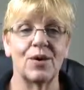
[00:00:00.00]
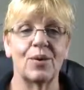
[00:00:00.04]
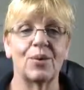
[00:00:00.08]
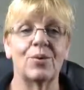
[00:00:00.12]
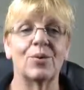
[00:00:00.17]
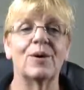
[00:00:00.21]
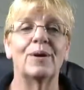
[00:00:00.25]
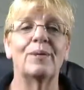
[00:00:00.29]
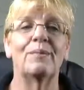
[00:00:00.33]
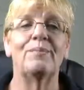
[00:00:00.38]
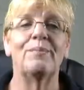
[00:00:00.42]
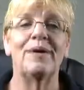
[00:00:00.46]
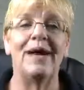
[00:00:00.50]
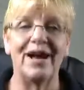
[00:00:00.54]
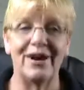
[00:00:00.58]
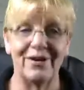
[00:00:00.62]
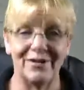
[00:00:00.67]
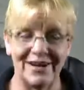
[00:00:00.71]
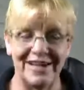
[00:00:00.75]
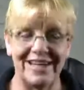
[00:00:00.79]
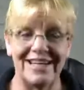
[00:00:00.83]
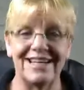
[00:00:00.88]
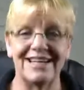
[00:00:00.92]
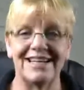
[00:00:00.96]
were
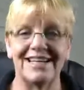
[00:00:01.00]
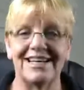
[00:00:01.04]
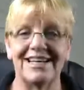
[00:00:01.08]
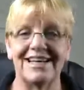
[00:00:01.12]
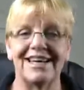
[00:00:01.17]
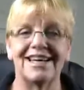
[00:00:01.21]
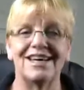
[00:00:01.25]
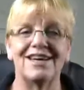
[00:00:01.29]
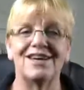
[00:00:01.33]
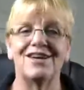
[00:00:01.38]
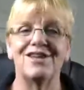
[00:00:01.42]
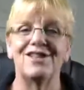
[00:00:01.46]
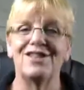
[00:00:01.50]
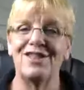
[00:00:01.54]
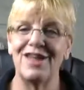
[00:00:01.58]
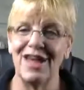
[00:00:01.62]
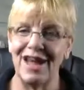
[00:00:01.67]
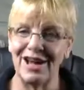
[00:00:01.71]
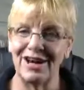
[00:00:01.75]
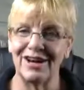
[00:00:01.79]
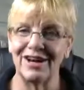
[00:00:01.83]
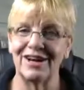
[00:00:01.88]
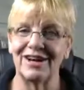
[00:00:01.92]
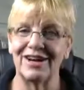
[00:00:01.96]
buried
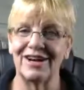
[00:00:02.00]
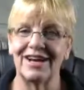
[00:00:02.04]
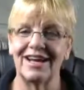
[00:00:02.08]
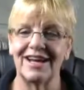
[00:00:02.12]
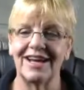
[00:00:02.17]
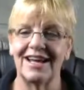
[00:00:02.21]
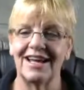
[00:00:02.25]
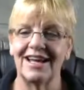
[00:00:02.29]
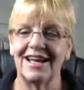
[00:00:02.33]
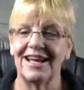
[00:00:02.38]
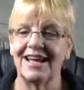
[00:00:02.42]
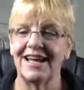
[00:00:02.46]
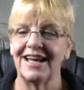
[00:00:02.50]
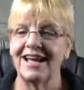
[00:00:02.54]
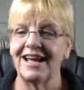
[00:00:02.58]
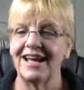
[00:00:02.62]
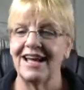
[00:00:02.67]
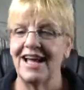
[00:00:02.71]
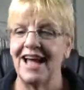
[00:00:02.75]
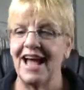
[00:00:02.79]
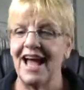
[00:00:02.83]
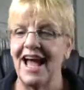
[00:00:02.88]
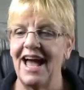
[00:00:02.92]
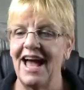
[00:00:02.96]
there.
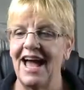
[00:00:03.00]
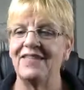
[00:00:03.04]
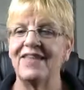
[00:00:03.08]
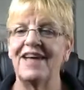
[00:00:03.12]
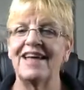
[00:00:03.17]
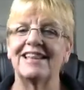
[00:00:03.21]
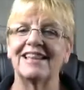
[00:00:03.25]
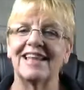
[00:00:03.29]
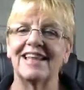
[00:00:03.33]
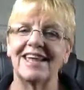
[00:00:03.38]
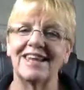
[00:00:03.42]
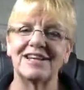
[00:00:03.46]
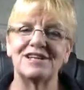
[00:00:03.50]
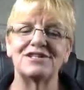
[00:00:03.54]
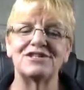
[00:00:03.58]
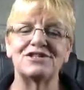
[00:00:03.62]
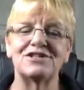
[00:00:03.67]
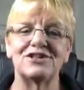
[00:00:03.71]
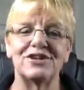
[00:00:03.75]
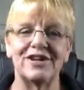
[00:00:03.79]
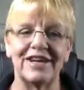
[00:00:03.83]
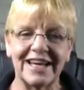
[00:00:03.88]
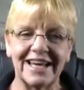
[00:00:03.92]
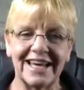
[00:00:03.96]
And they let us
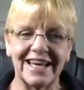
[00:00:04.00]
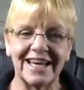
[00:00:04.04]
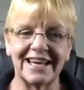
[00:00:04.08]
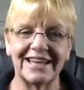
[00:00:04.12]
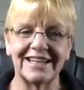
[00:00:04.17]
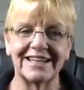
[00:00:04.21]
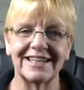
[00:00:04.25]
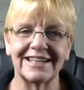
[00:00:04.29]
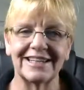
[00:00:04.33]
drink it.